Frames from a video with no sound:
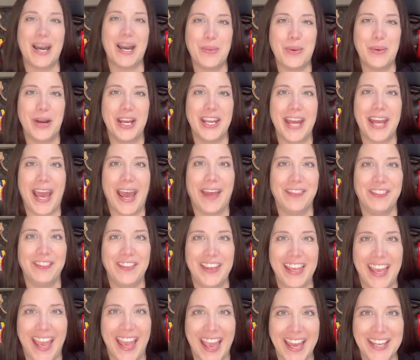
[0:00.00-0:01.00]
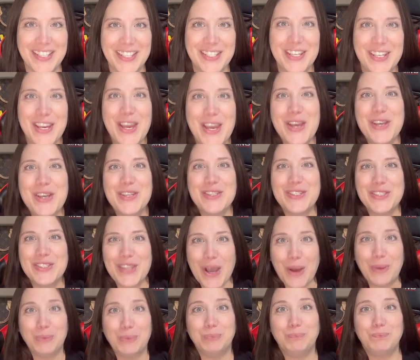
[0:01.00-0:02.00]
that one at the end.
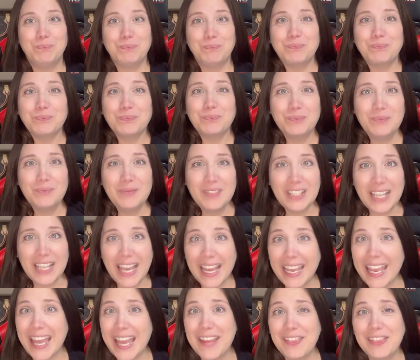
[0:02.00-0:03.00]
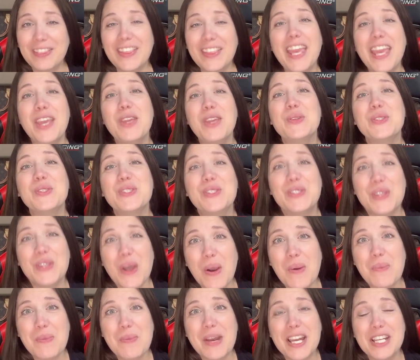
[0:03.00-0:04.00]
So again, thank you
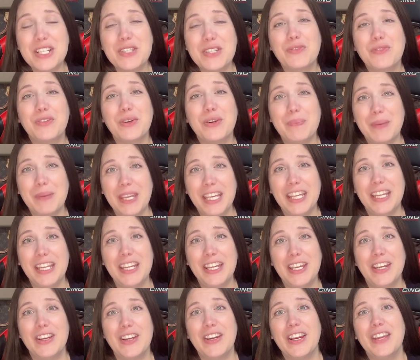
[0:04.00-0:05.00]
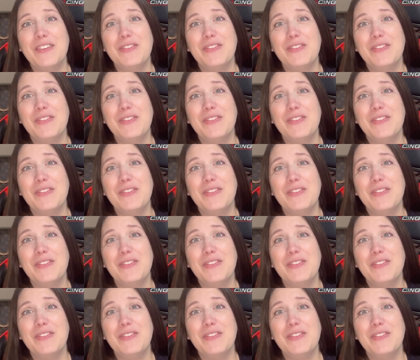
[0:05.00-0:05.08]
so much for being here.